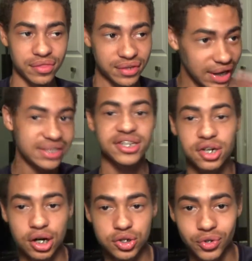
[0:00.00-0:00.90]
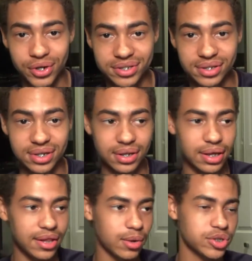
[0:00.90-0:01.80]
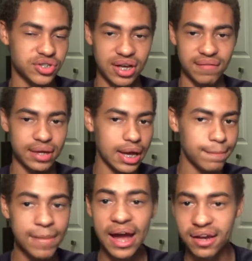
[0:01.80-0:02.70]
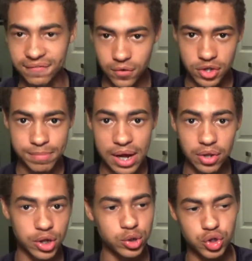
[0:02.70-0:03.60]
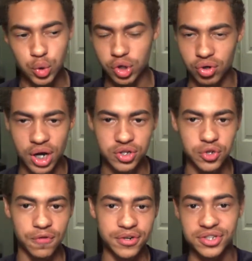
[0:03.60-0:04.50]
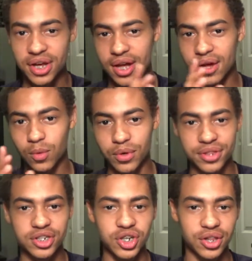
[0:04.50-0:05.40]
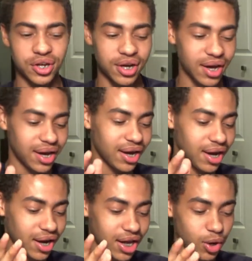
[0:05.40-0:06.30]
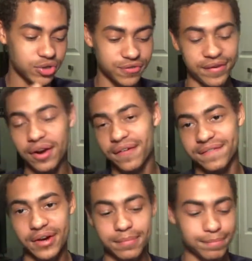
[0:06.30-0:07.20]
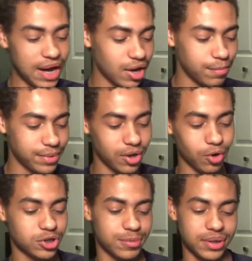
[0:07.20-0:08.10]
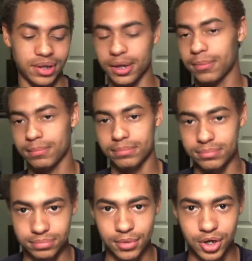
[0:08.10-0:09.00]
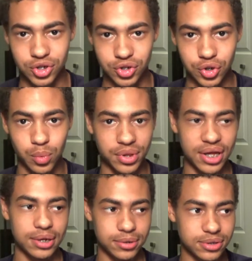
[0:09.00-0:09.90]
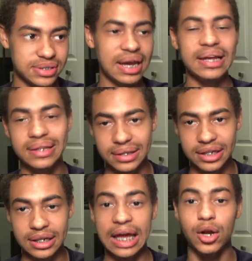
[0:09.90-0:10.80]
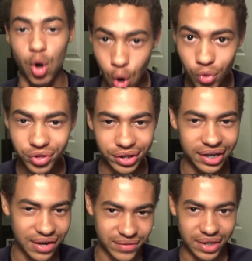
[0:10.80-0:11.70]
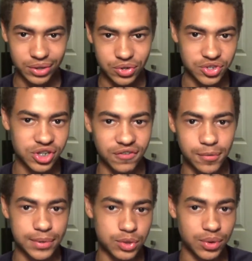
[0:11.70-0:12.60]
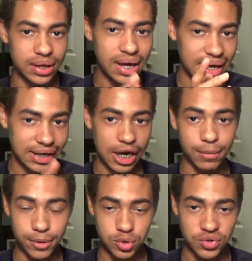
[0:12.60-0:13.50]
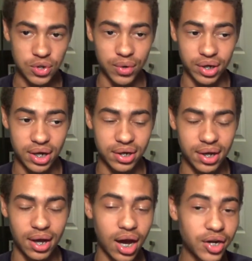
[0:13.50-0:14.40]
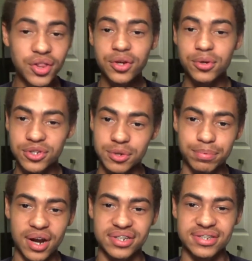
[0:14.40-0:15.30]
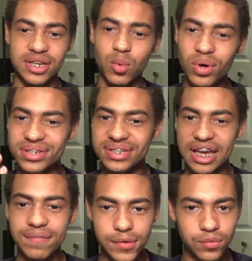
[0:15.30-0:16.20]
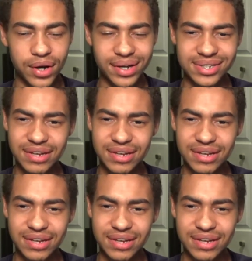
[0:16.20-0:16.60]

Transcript: The 19 car Truex leading, and they were just having a back and forth battle. They were just doing crossovers with each other. It was a very fun battle, but ultimately Martin Truex Jr. would then take the lead and hold the lead after that little scuffle between Kyle Busch was going on. Another surprise to see was David Ragan.